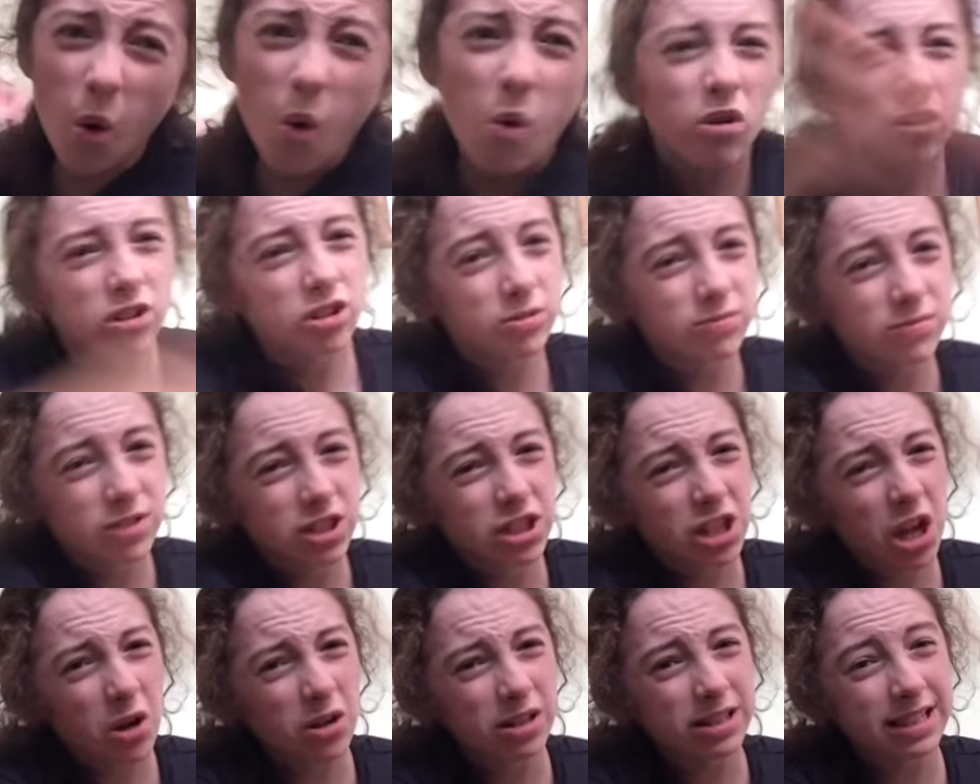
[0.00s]
awesome
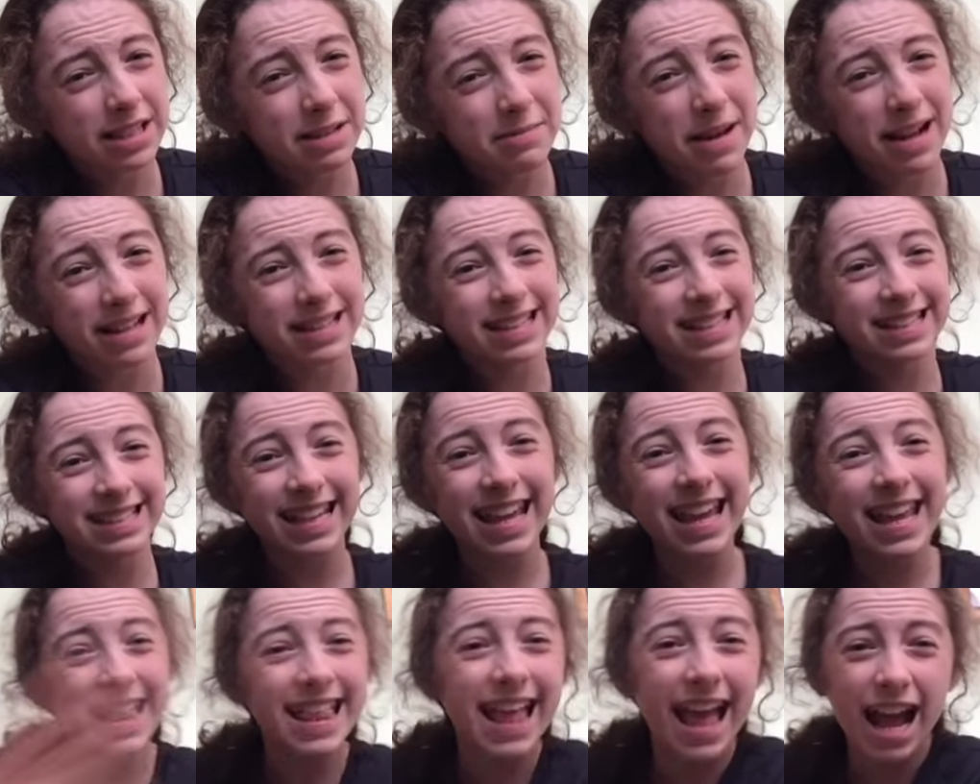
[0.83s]
snow cinematics
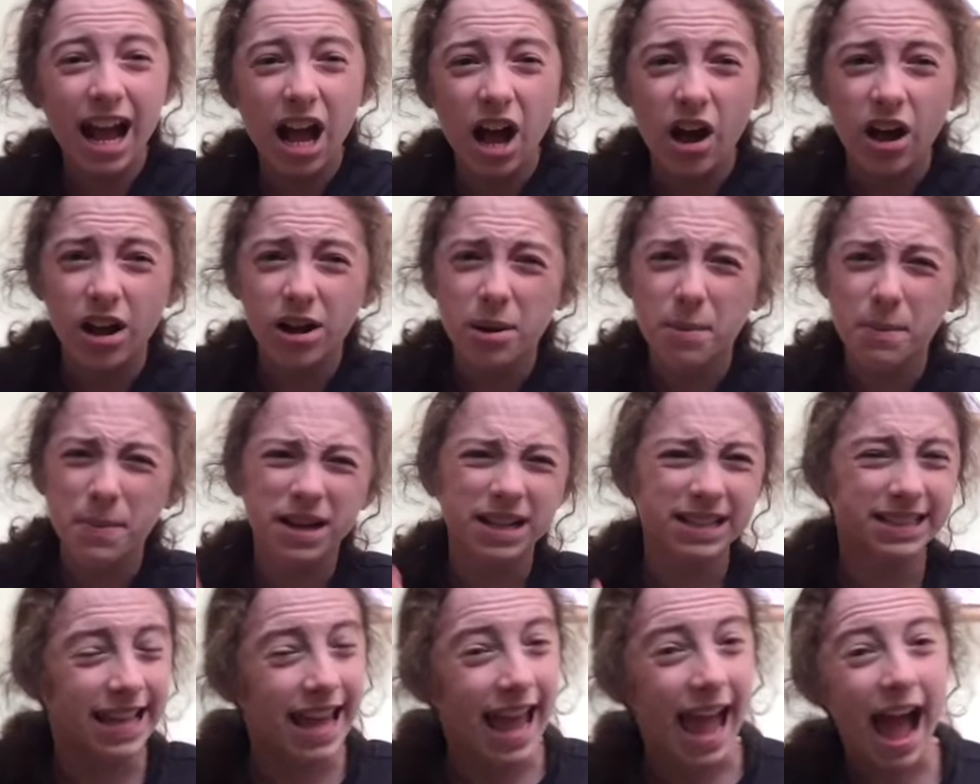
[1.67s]
in their garden
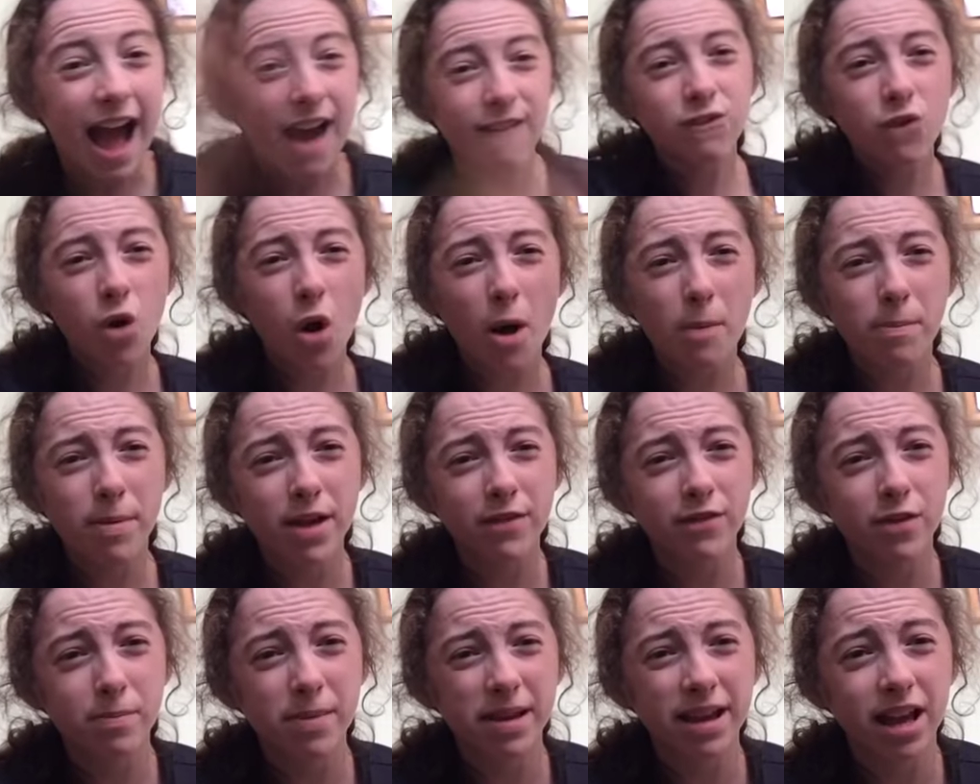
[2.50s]
because they have got a
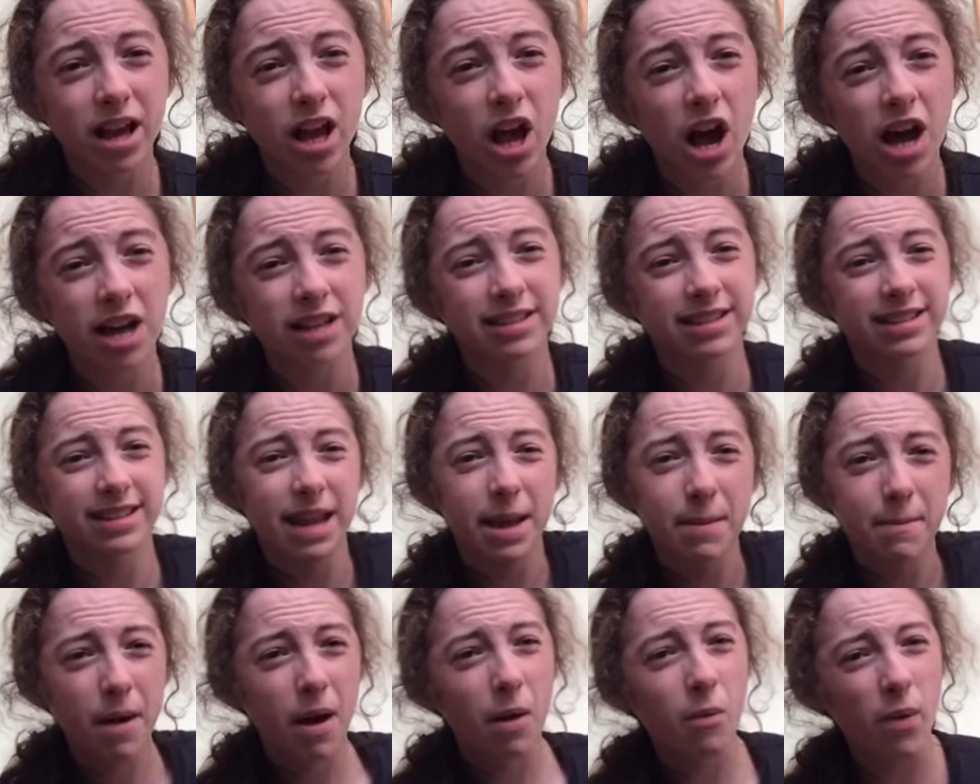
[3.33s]
bit of a bigger garden
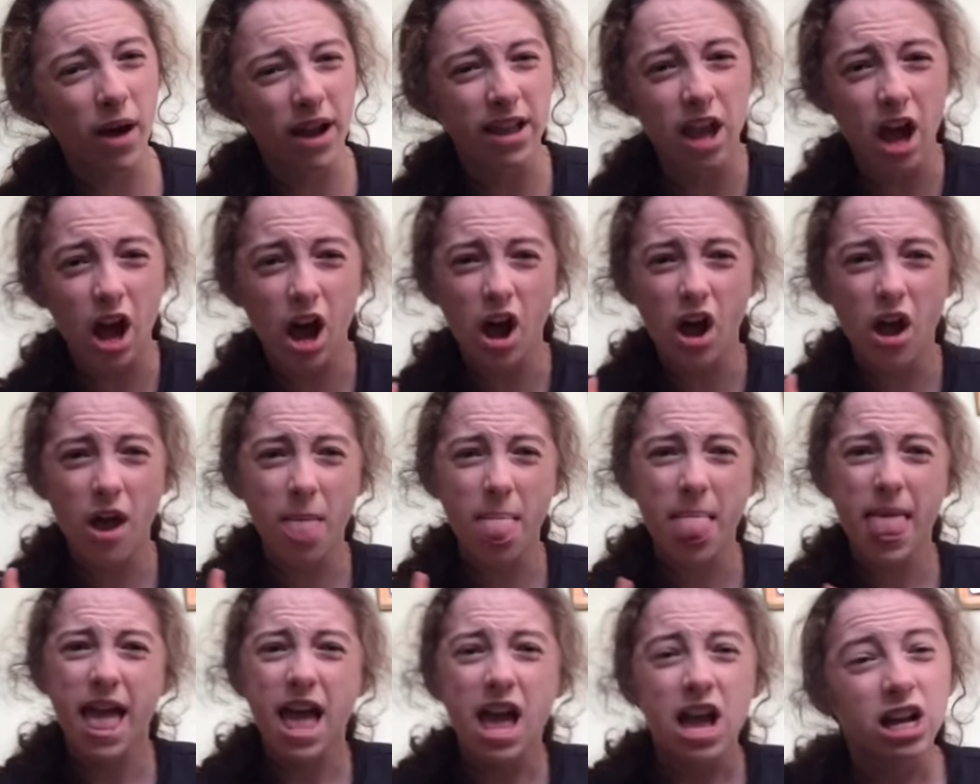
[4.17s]
than my one at home.